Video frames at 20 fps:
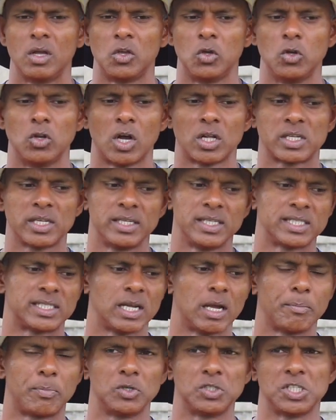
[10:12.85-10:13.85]
you're not in the
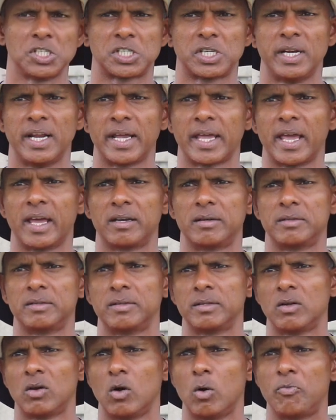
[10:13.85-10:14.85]
same position again
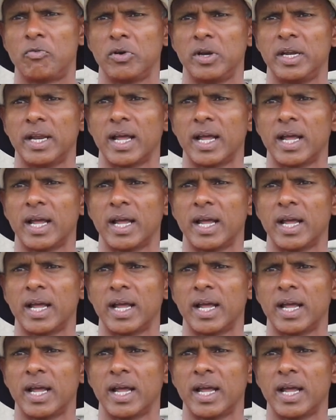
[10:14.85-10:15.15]
hopefully